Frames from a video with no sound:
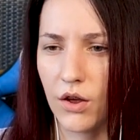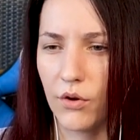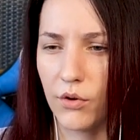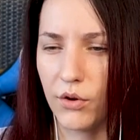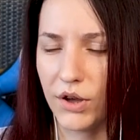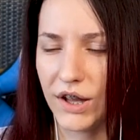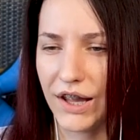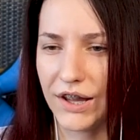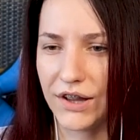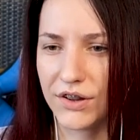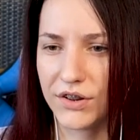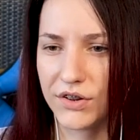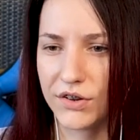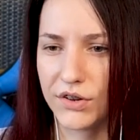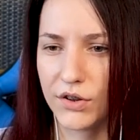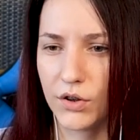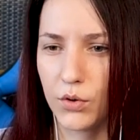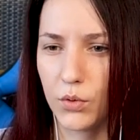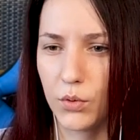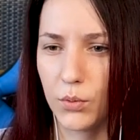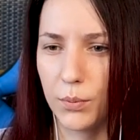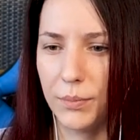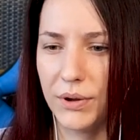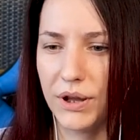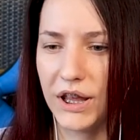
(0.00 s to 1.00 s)
Okay,
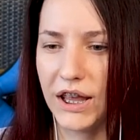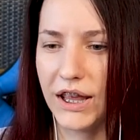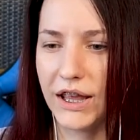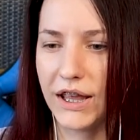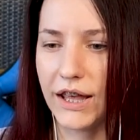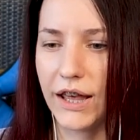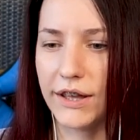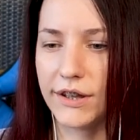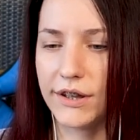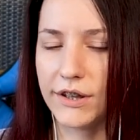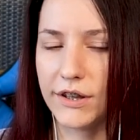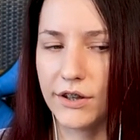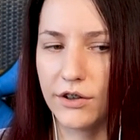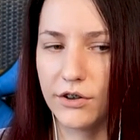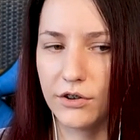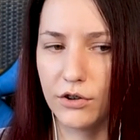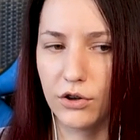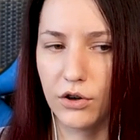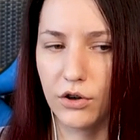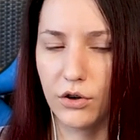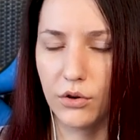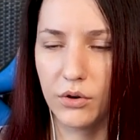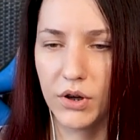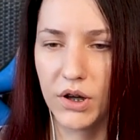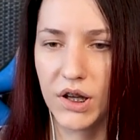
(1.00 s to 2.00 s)
so being a
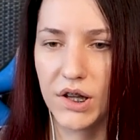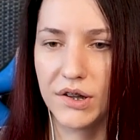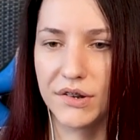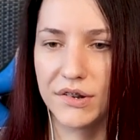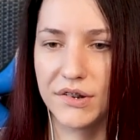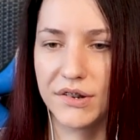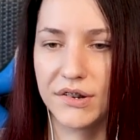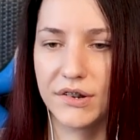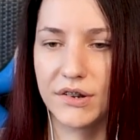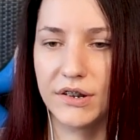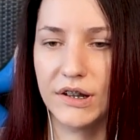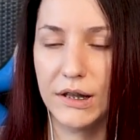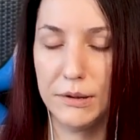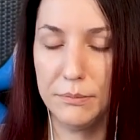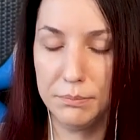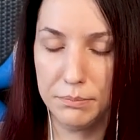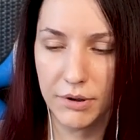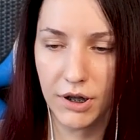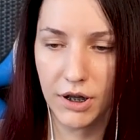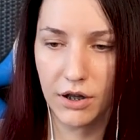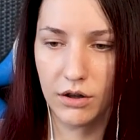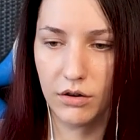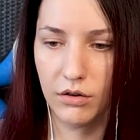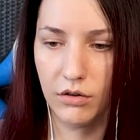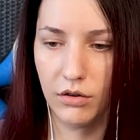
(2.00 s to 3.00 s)
hero is
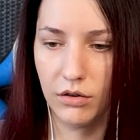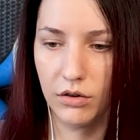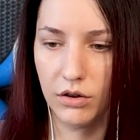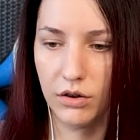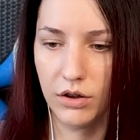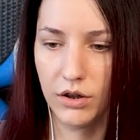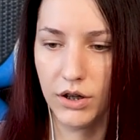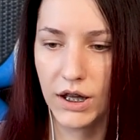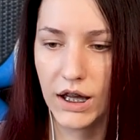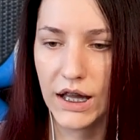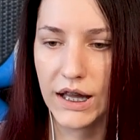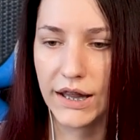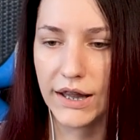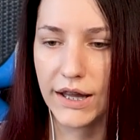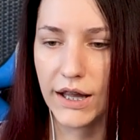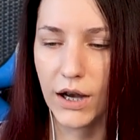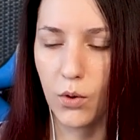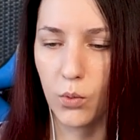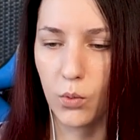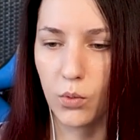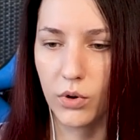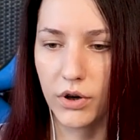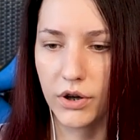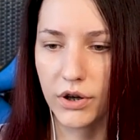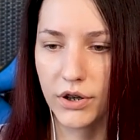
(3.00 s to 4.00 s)
typical in
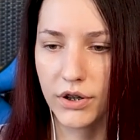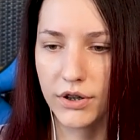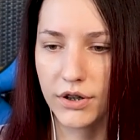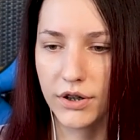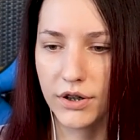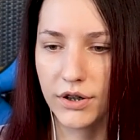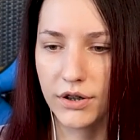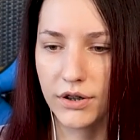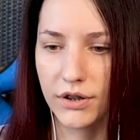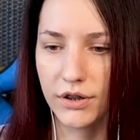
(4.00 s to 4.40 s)
that word.